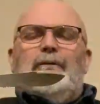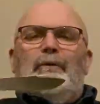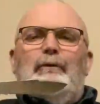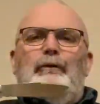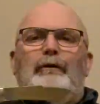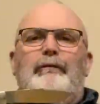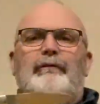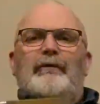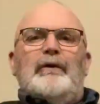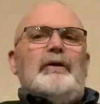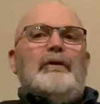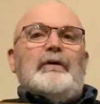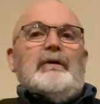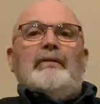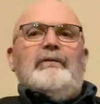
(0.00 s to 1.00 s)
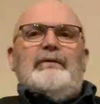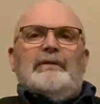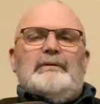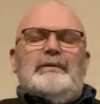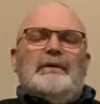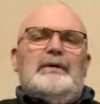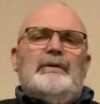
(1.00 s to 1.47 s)
you the definitive,
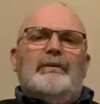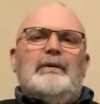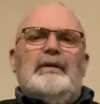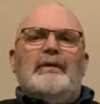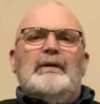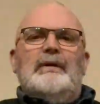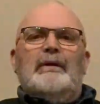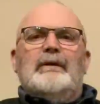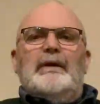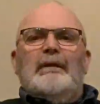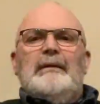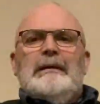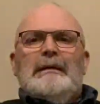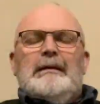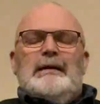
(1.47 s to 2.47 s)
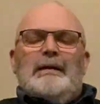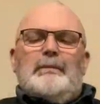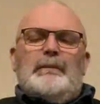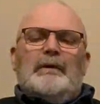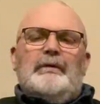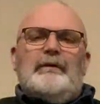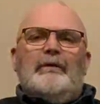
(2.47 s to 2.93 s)
right, or anything like that,
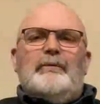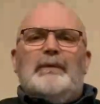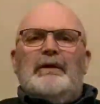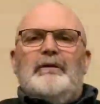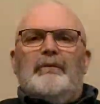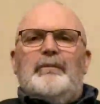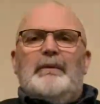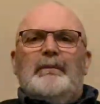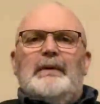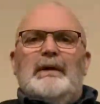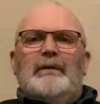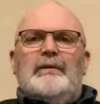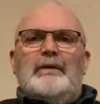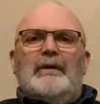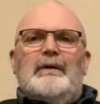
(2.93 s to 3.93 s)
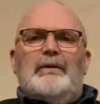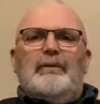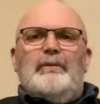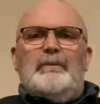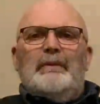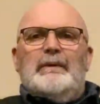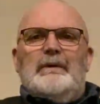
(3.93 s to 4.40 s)
because there's plenty of people out there
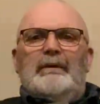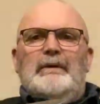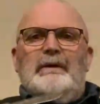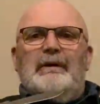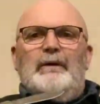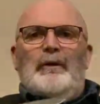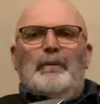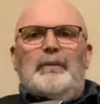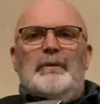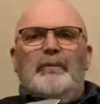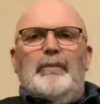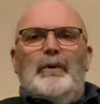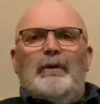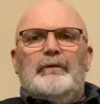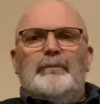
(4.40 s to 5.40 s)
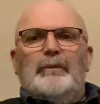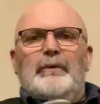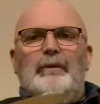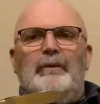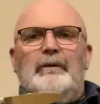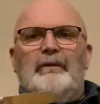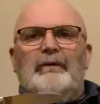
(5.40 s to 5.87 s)
who will open the box, put
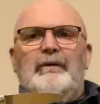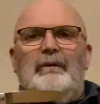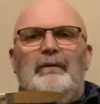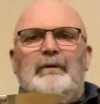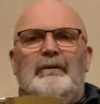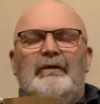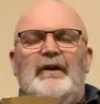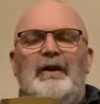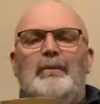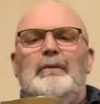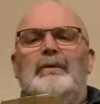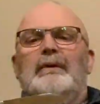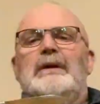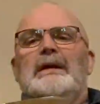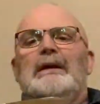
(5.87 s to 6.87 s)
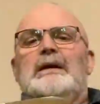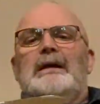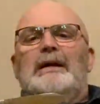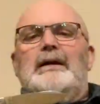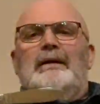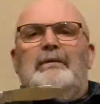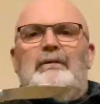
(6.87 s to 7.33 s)
it on a table,
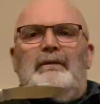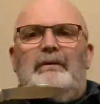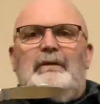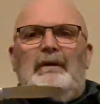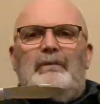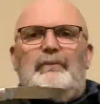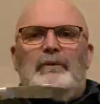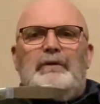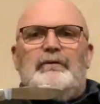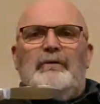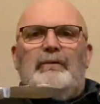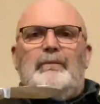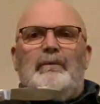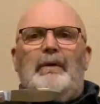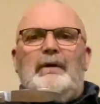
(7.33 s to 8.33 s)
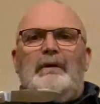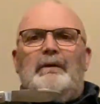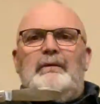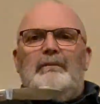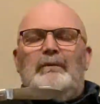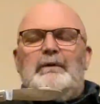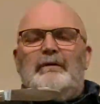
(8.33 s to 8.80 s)
and read you
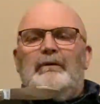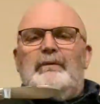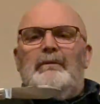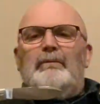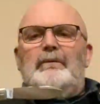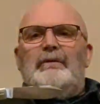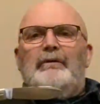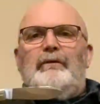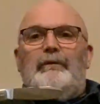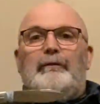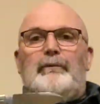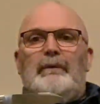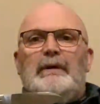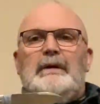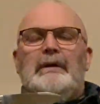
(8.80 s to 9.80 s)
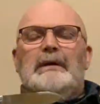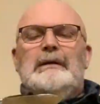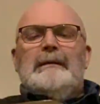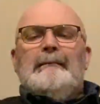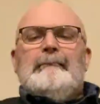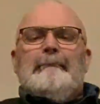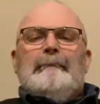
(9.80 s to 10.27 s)
the screed.
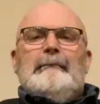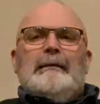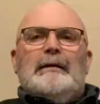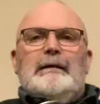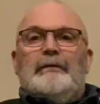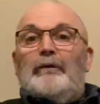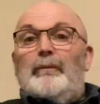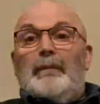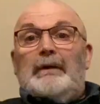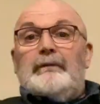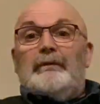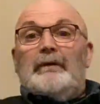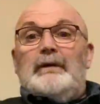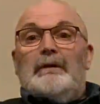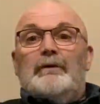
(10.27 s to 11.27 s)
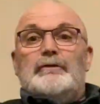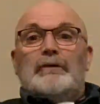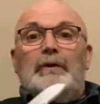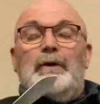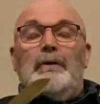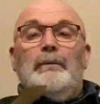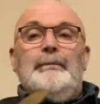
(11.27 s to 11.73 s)
That's not my scene, as you
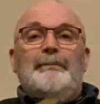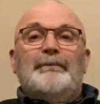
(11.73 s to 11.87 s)
know.